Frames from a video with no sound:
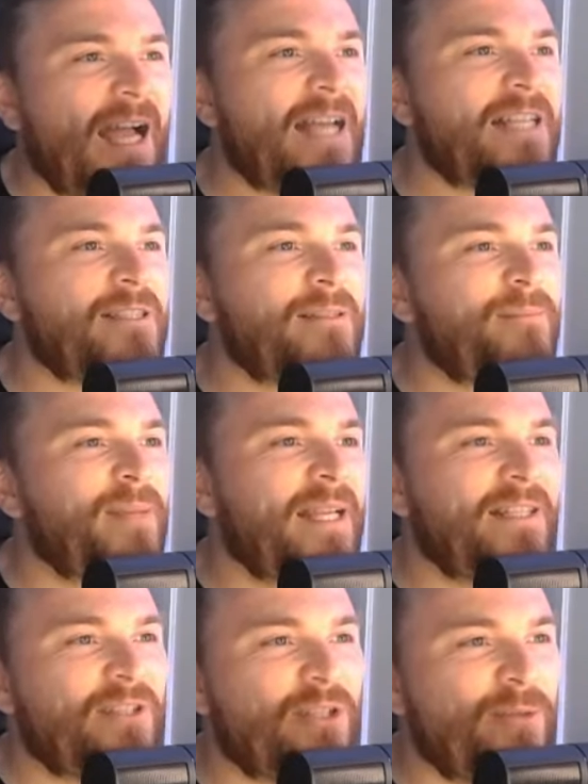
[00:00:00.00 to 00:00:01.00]
hasn't
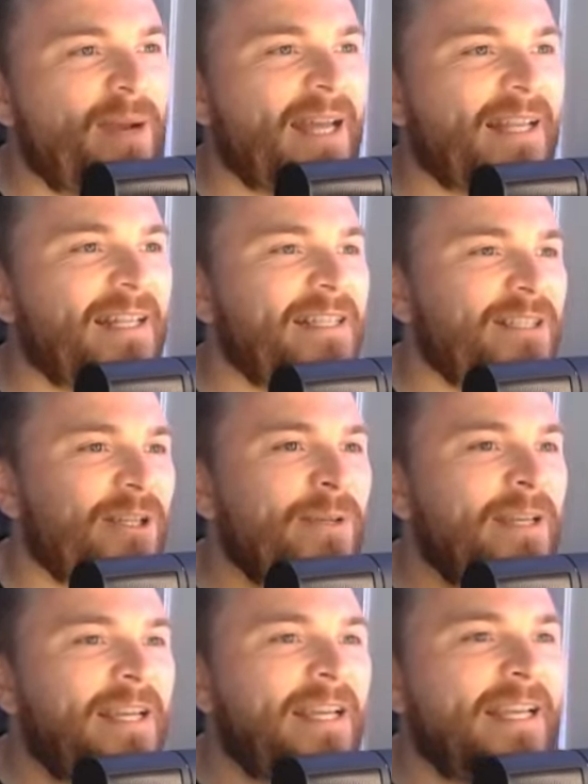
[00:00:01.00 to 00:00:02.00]
been too badly. So
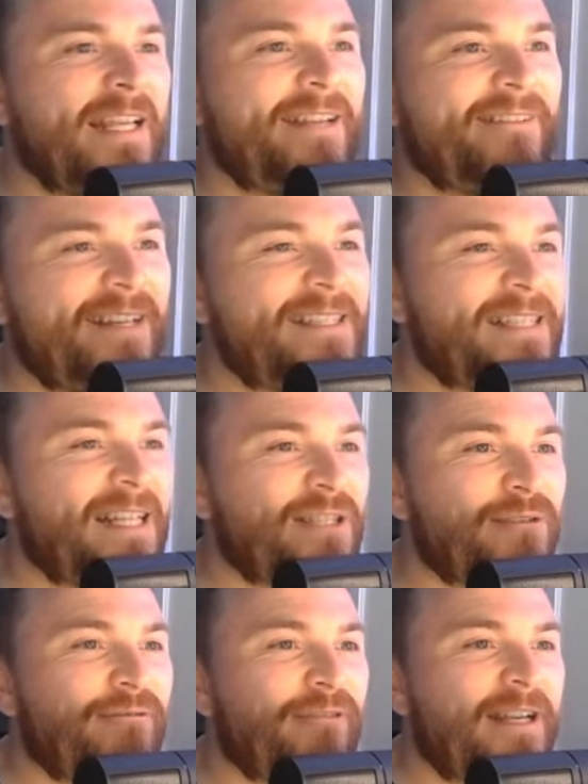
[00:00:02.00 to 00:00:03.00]
in their
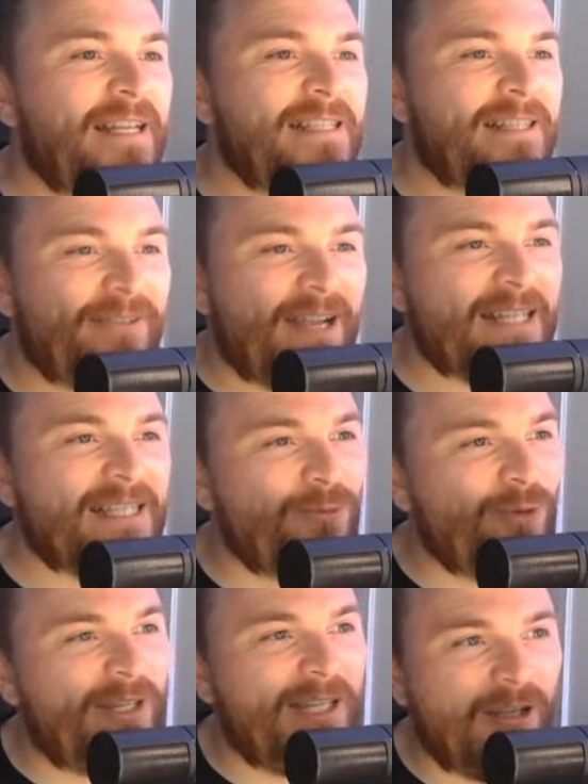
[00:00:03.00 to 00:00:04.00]
international friendlies, they've actually
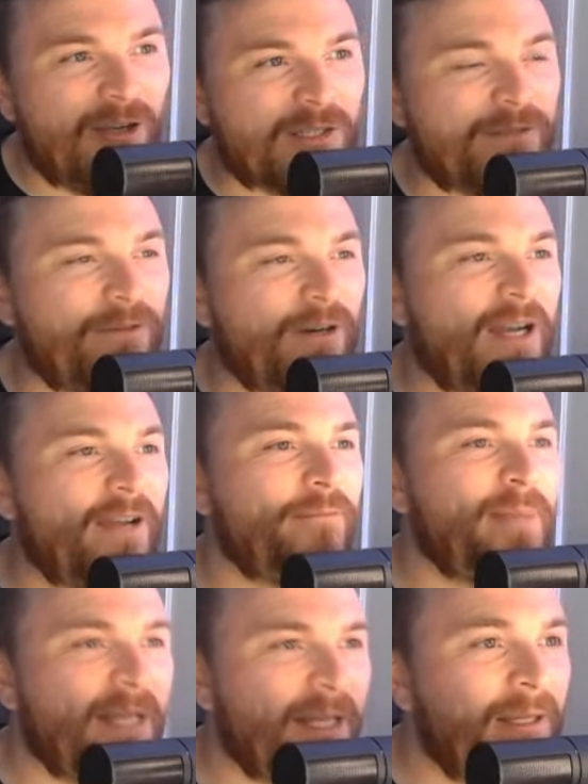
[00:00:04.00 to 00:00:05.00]
won their last five,
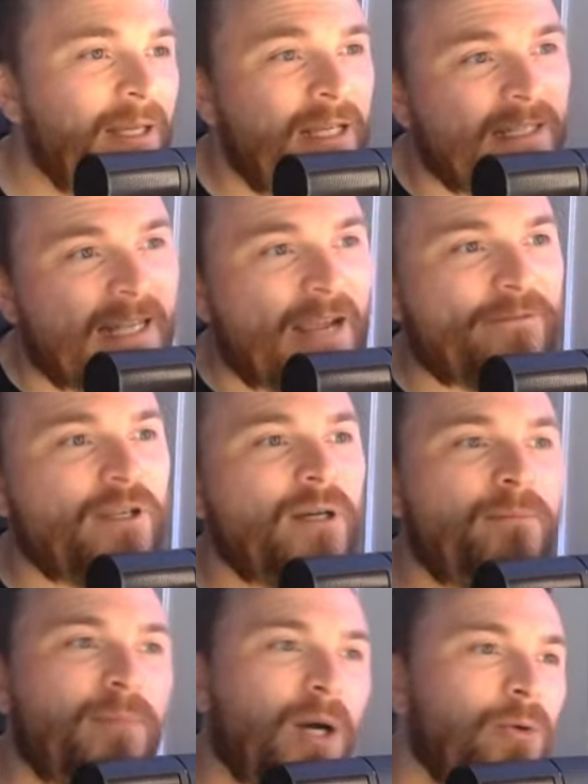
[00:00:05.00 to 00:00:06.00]
beating
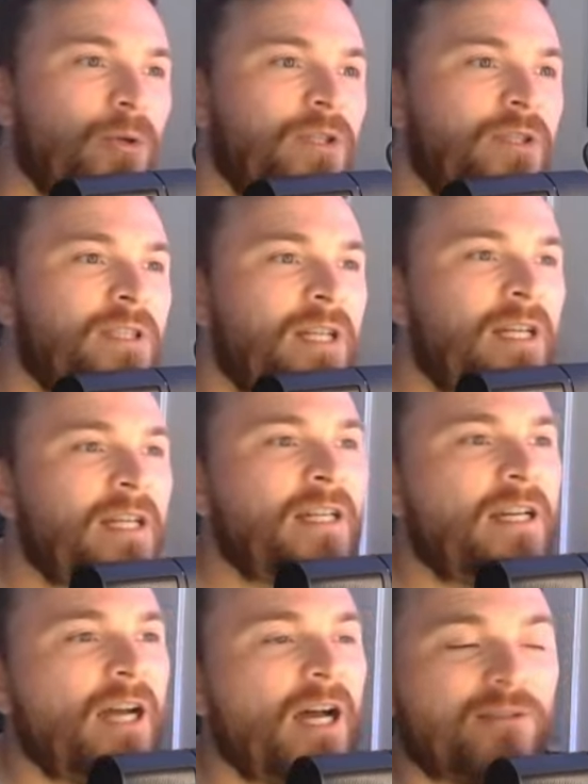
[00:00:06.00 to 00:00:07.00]
Latvia,
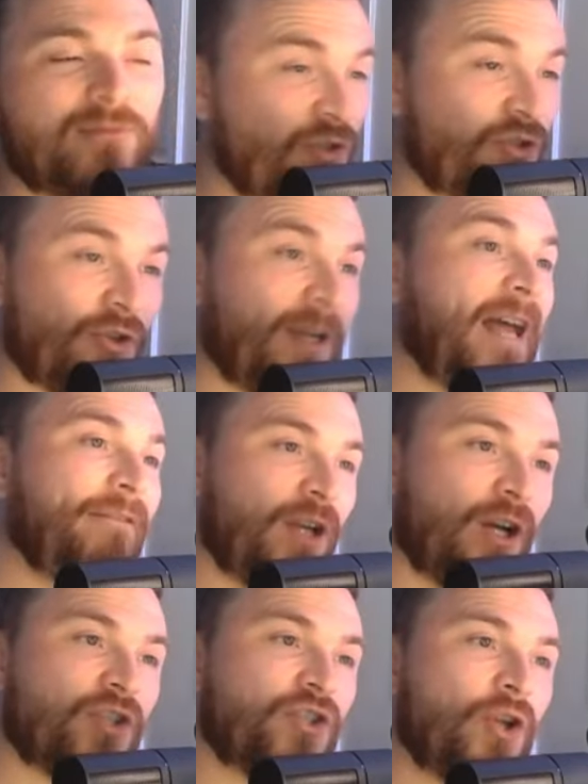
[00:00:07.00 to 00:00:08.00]

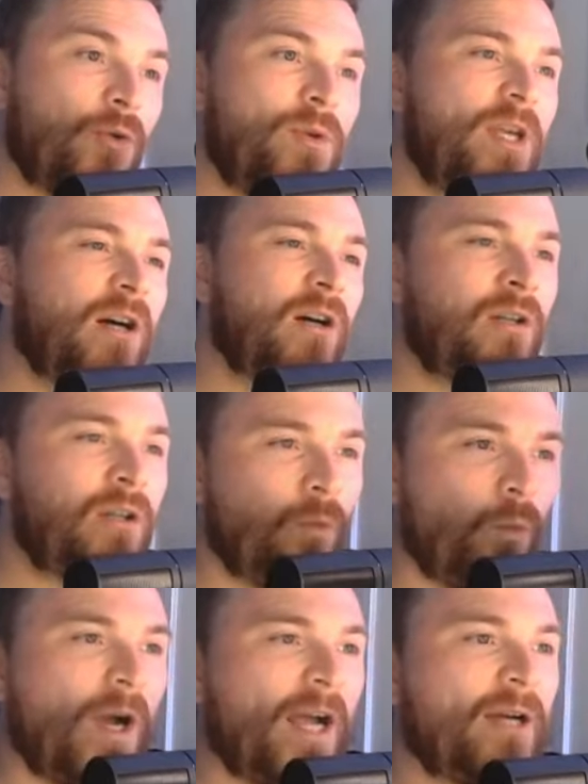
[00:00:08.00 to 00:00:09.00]
Estonia,
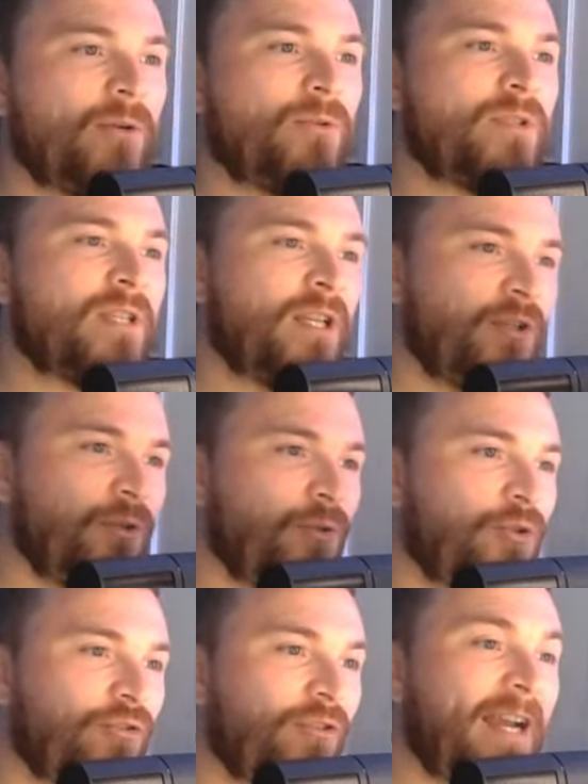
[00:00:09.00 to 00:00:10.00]
Wales,
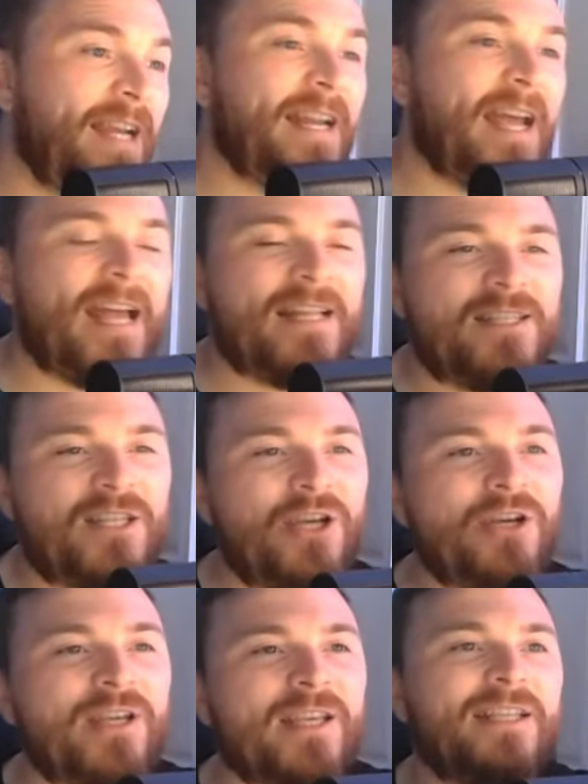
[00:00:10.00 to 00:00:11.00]
Ukraine and
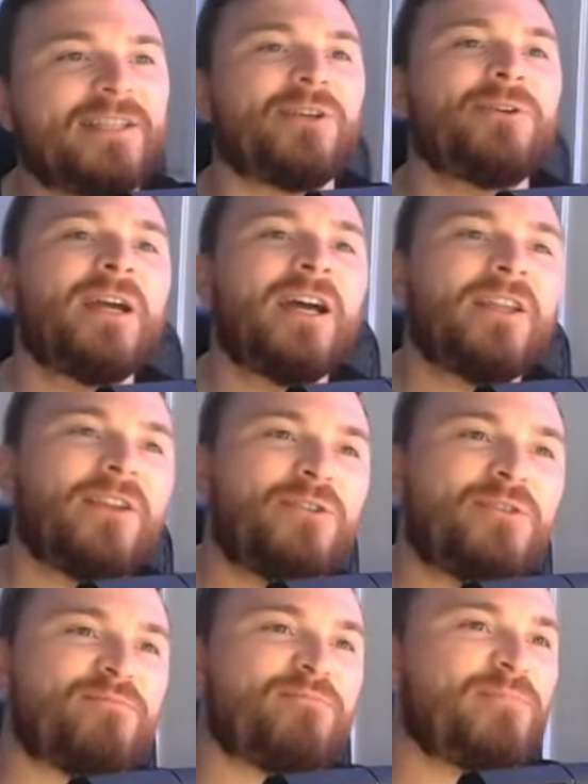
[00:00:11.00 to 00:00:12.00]
Turkey. So
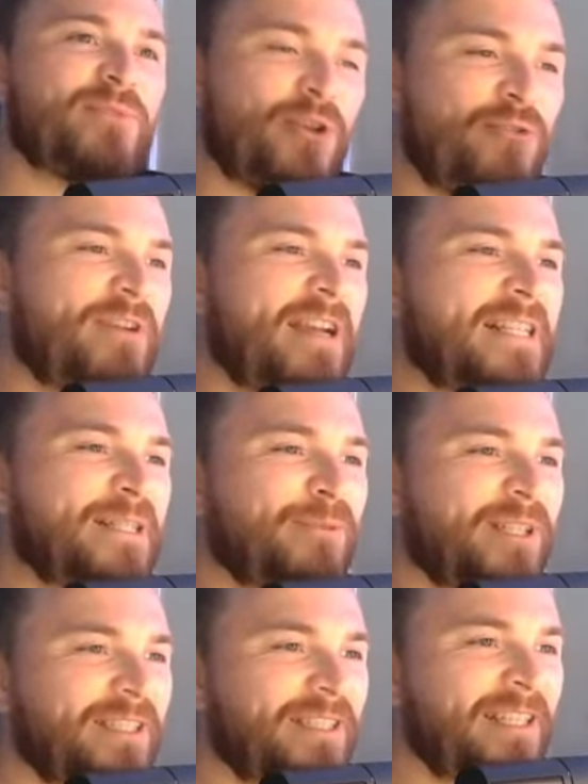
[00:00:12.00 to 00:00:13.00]
those two recent
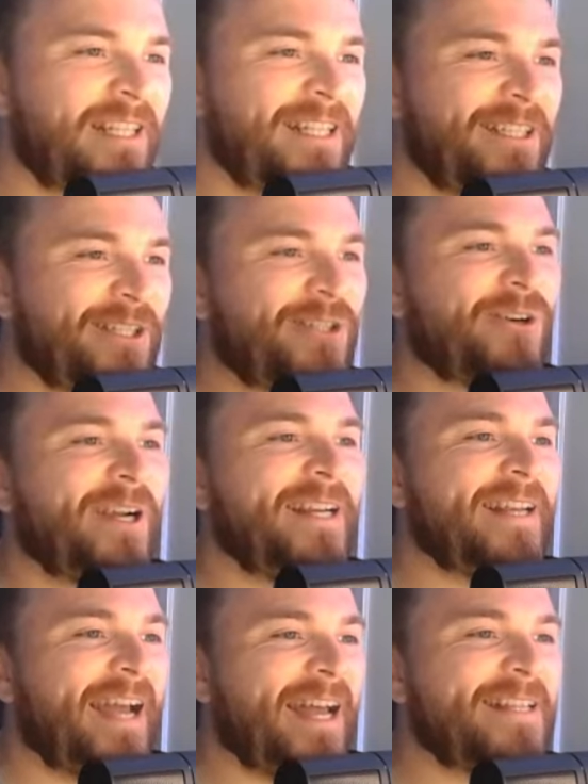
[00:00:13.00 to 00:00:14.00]
ones,
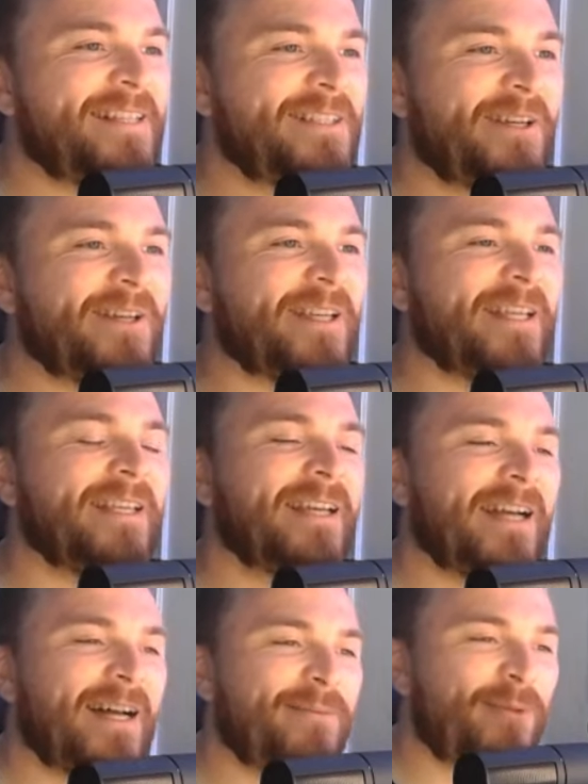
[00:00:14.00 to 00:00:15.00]
Ukraine and Turkey,
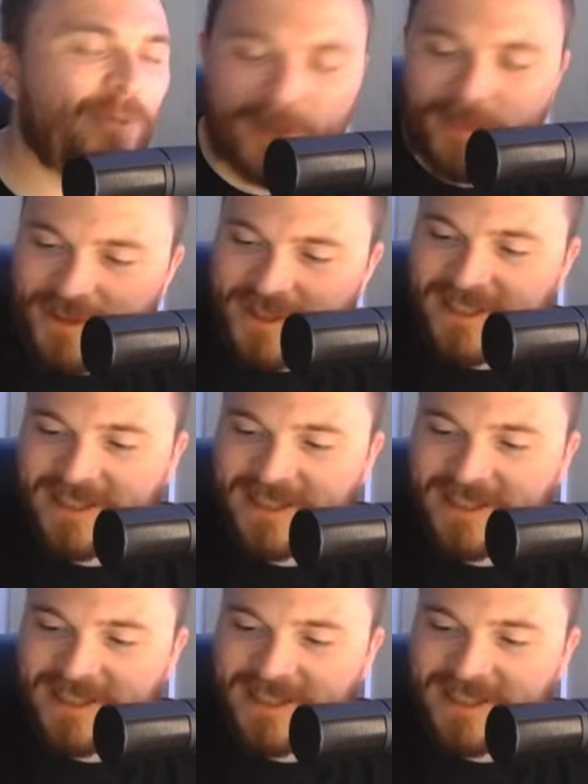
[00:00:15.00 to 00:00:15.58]
all the